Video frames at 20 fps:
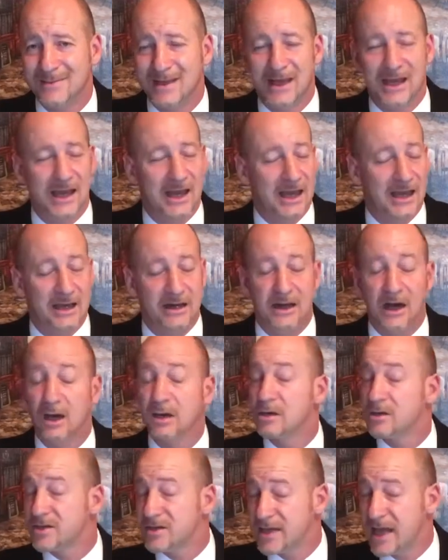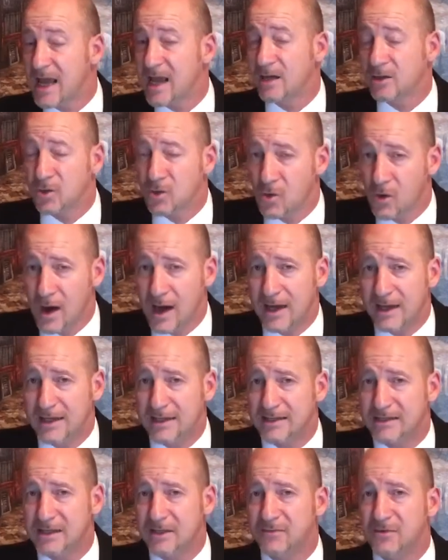and understand
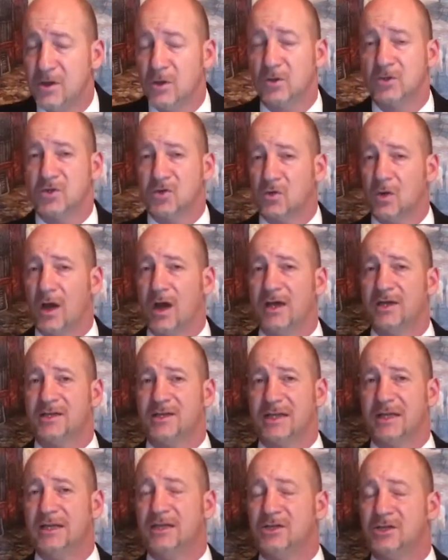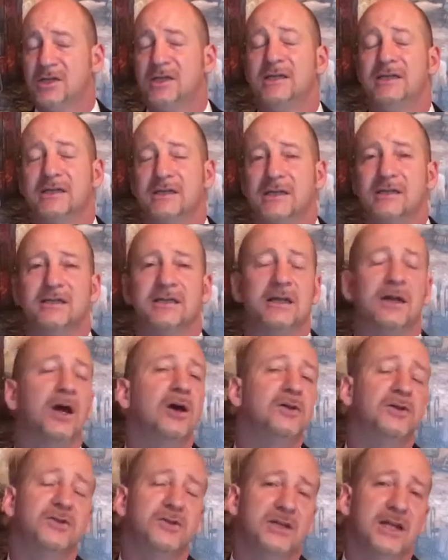grace, if you'll trust in Jesus and
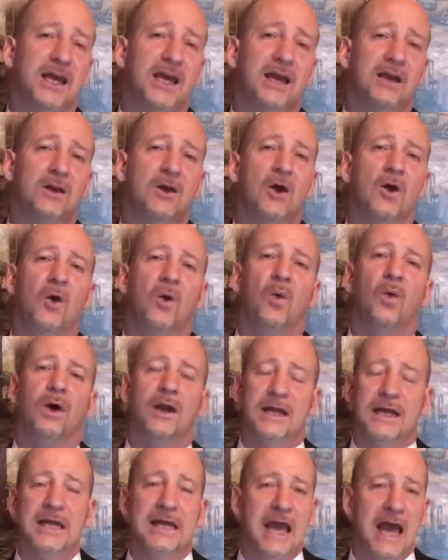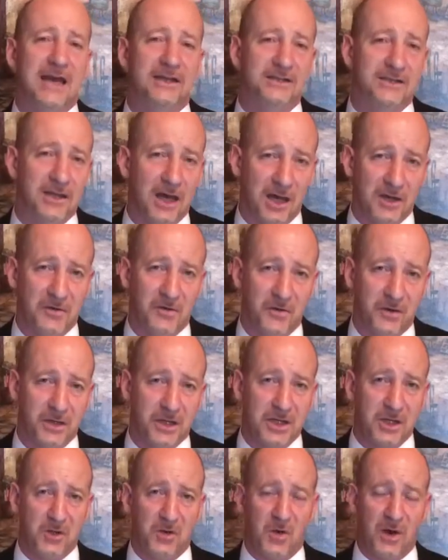understand what He has done for
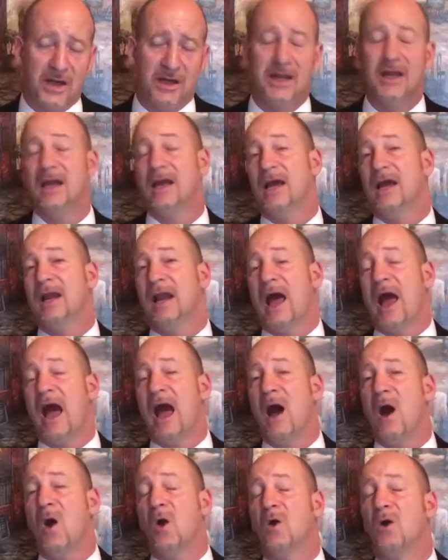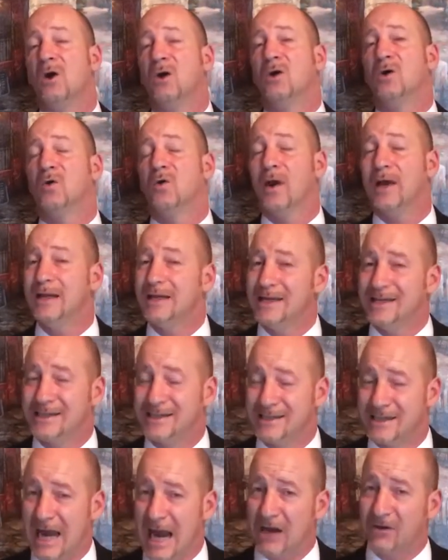you and, and how great
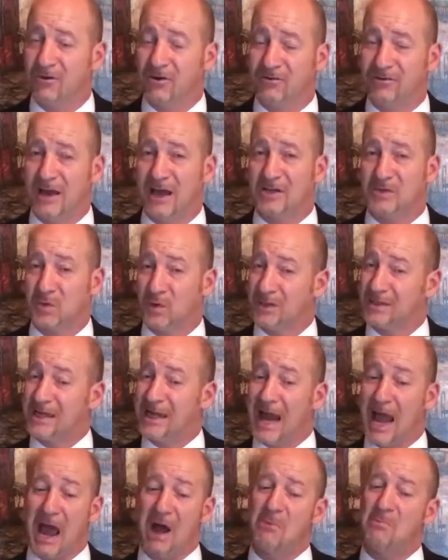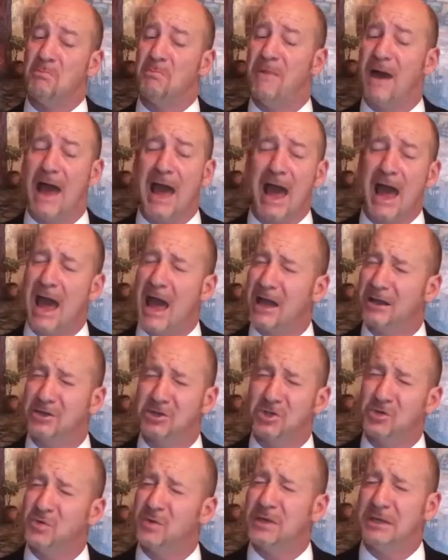His sacrifice was and how bad
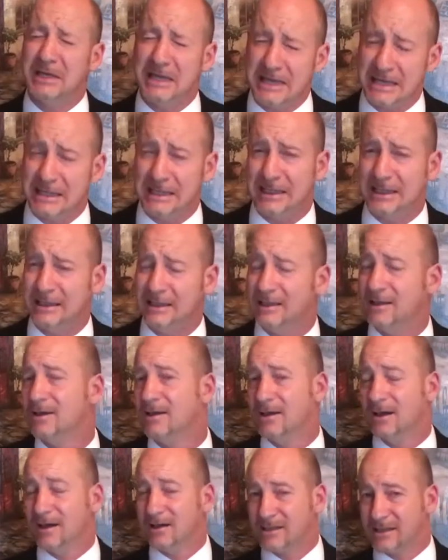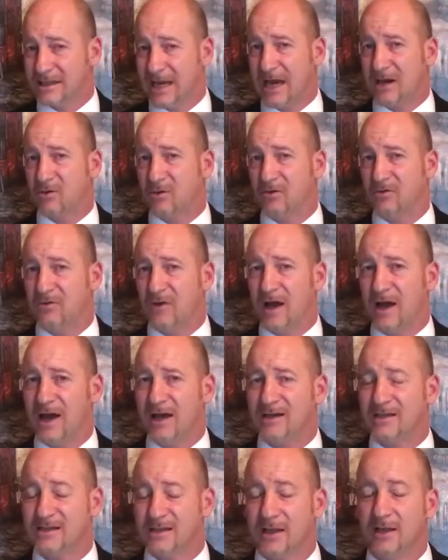you needed a
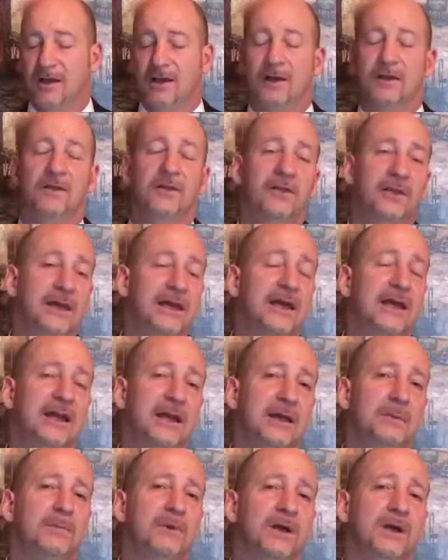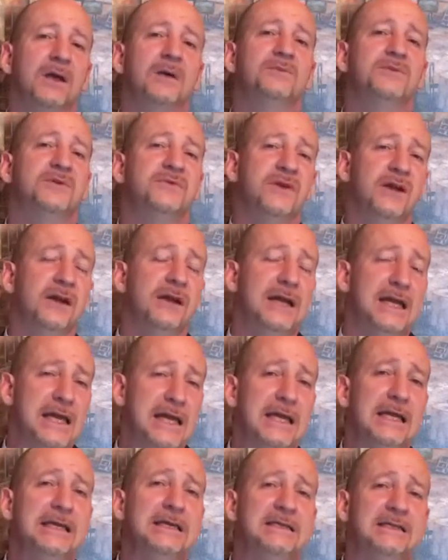sacrifice, then it becomes very
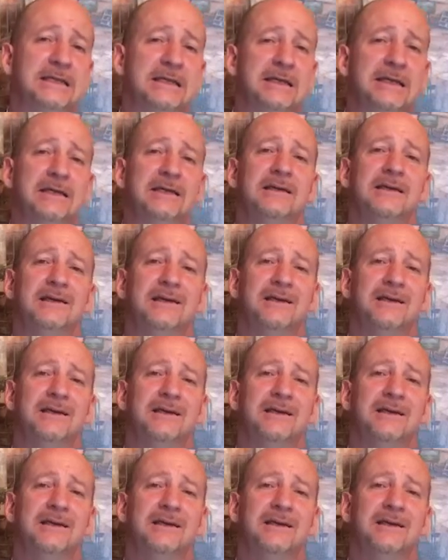easy